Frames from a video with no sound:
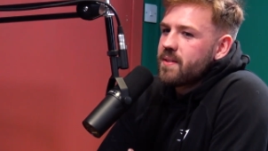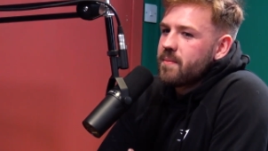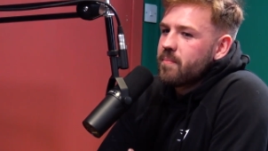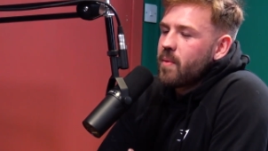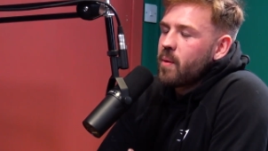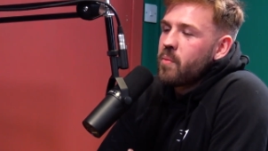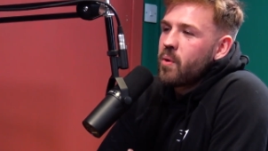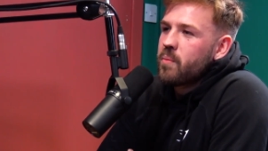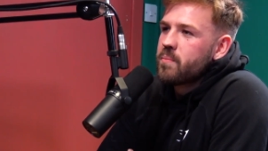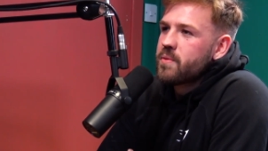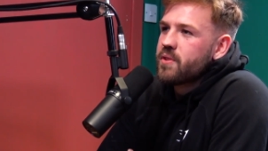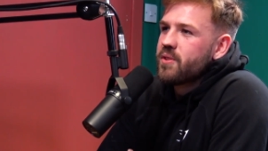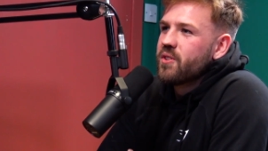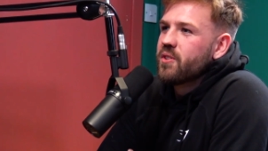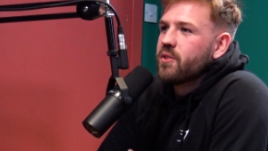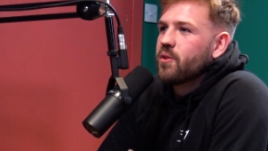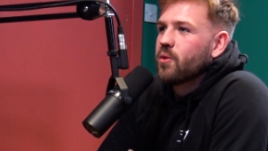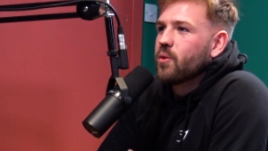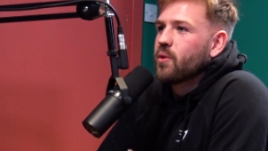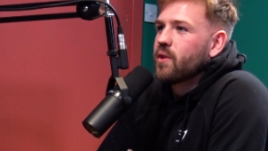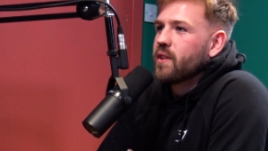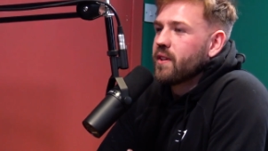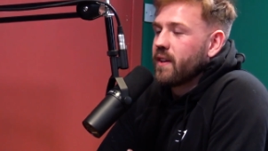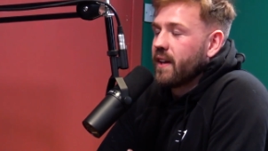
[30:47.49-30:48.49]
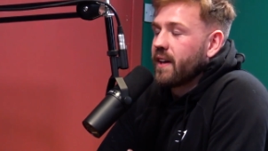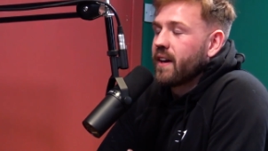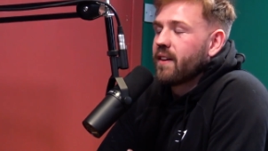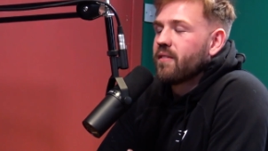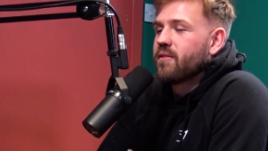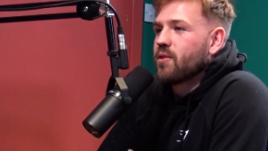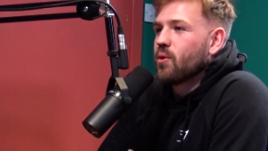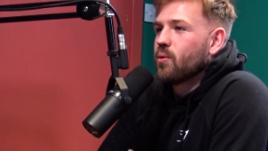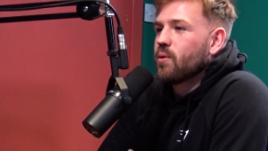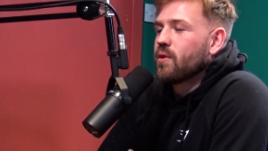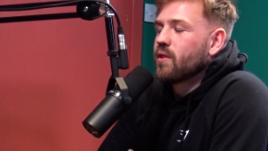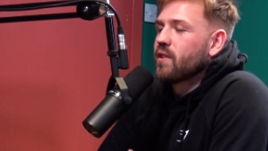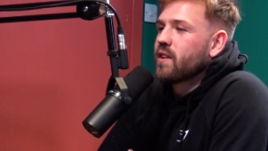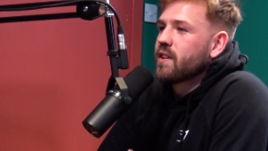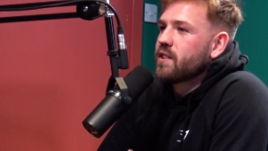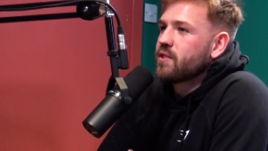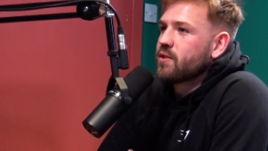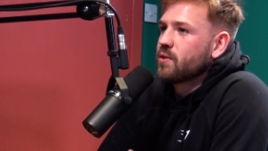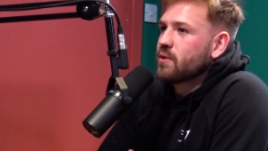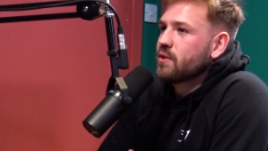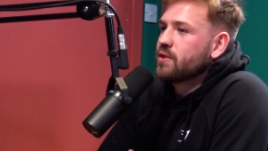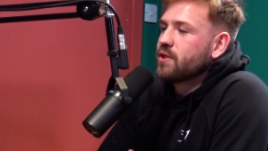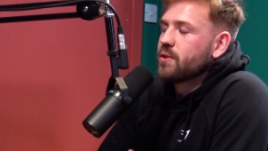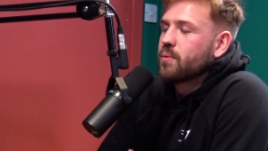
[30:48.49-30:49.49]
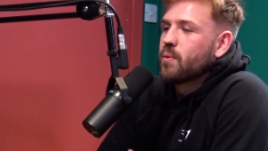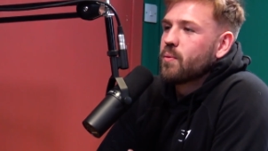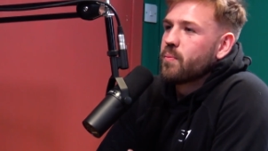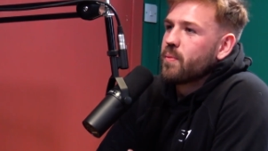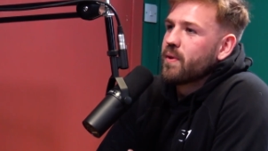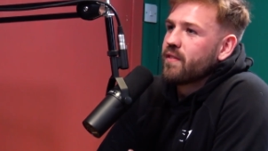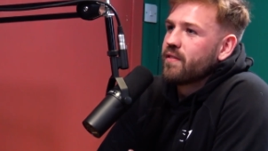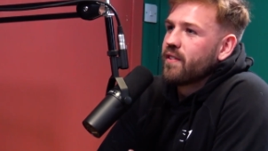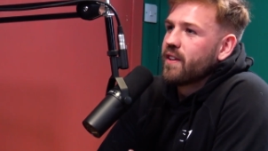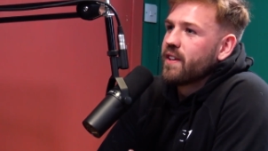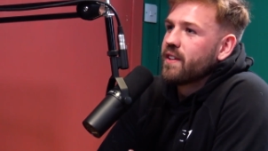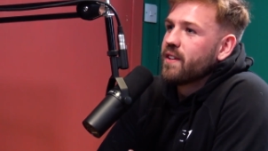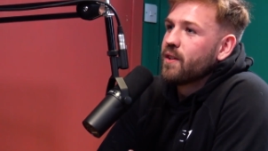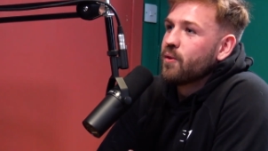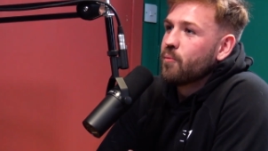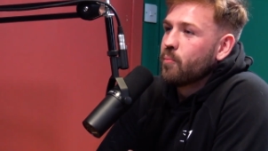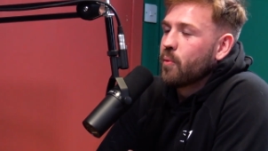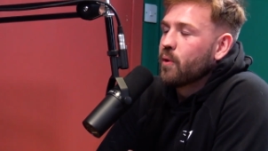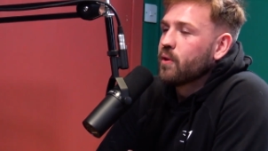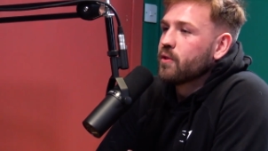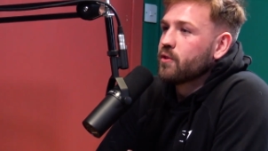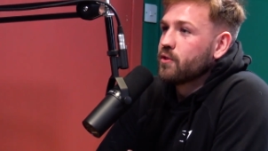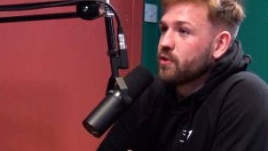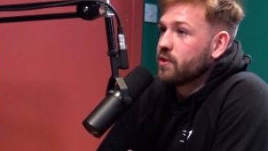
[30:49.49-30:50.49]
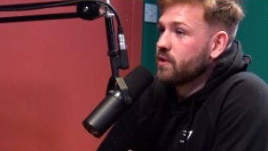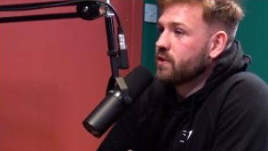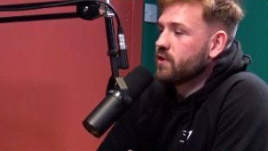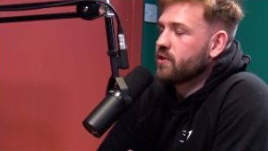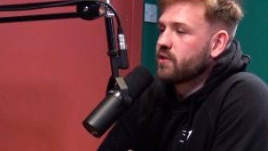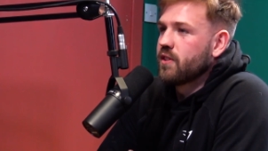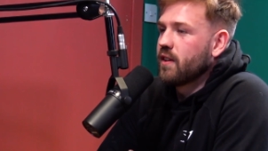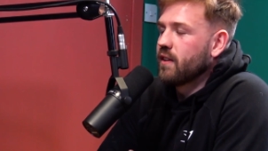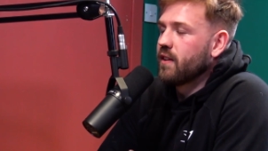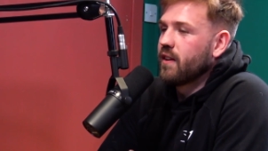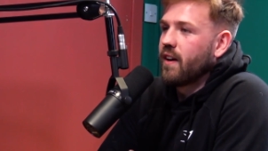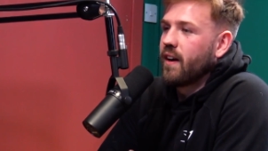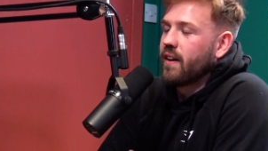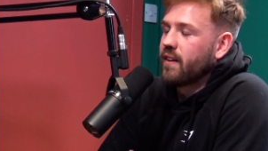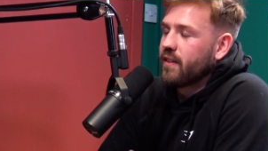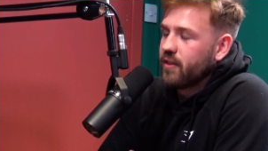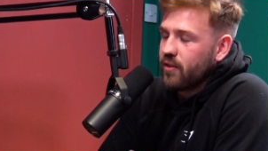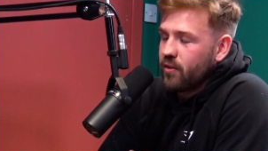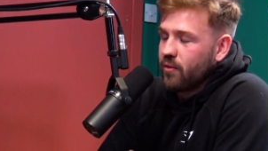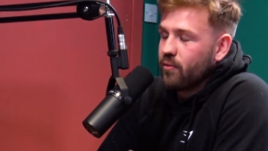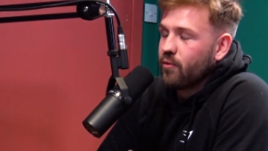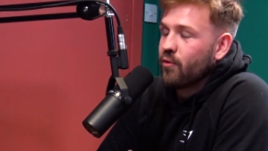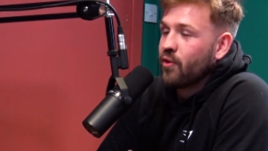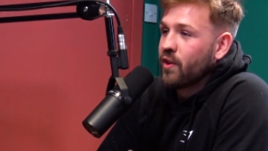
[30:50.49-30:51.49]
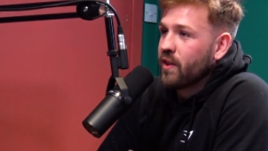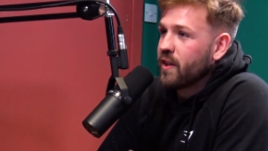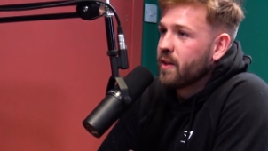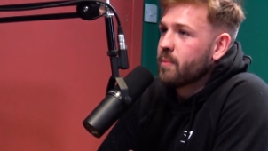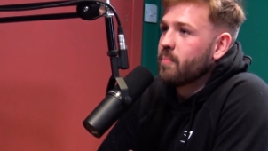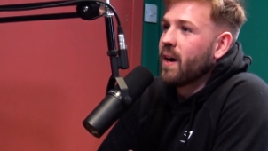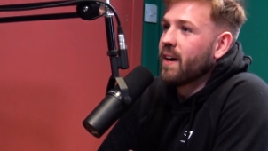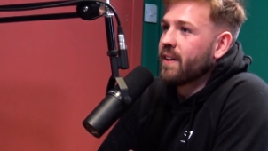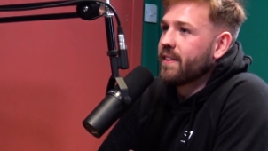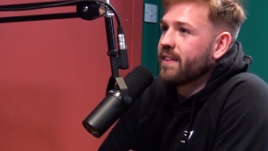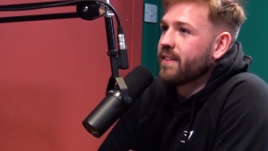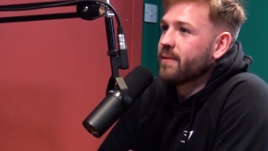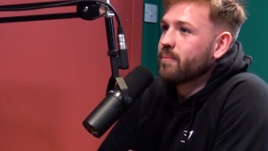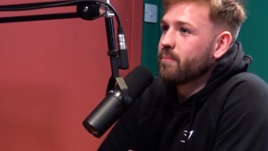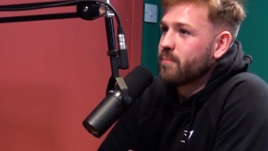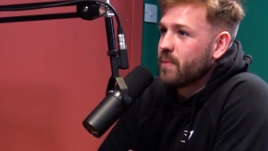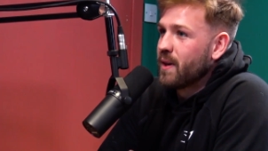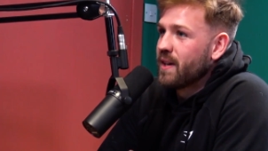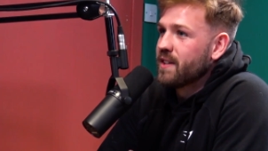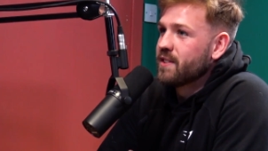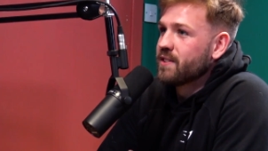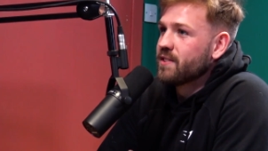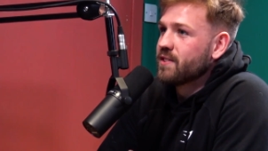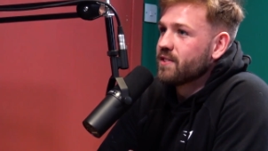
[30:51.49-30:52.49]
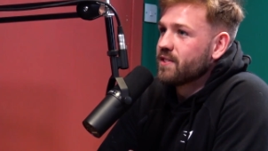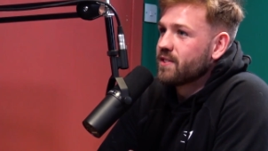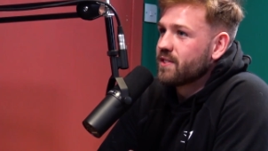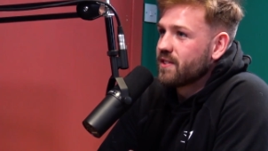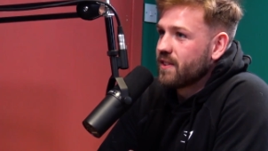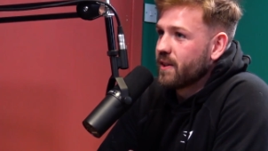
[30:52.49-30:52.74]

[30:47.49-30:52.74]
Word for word: My mum's notorious. Like I've told her this, so she won't be offended, but she's uh, really bad at presents.